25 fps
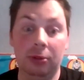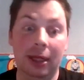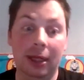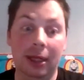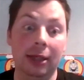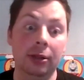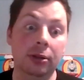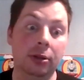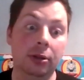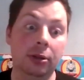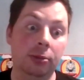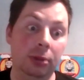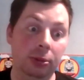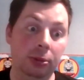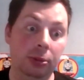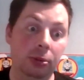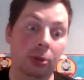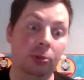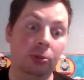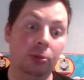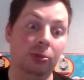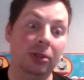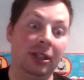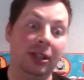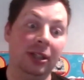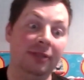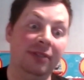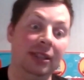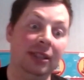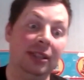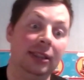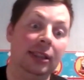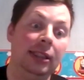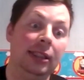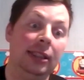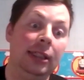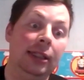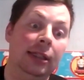well, we won
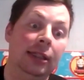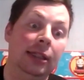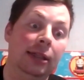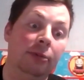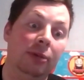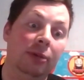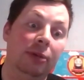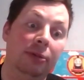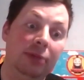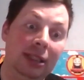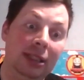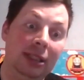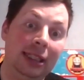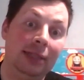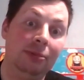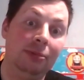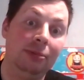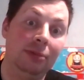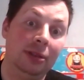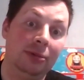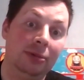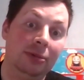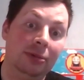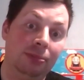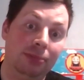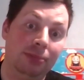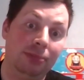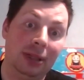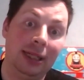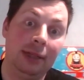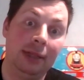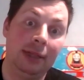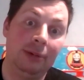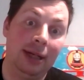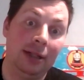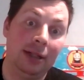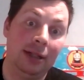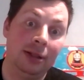convincingly, and when we didn't
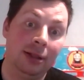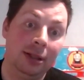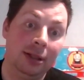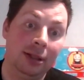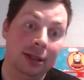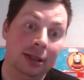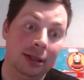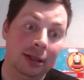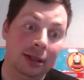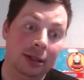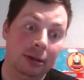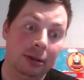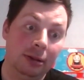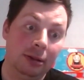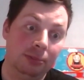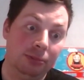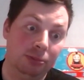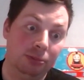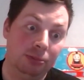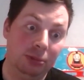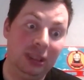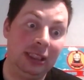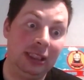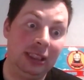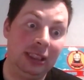play well, we